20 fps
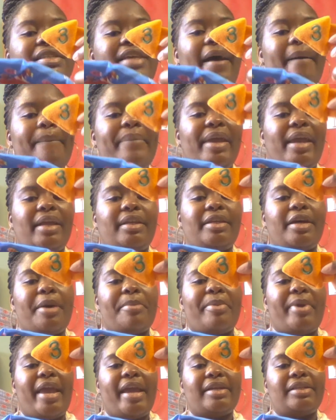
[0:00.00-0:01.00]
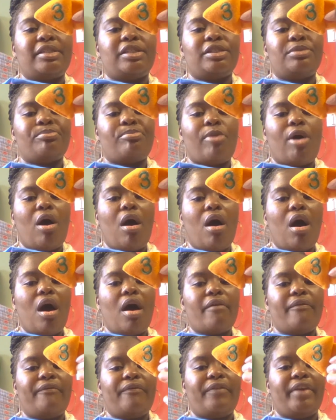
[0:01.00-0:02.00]
I picked up a
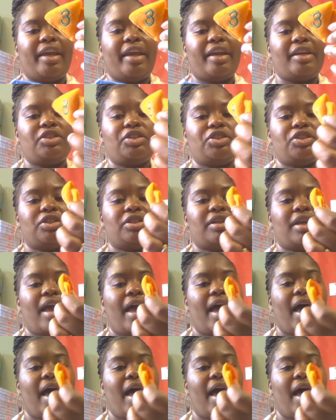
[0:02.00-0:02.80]
small fish,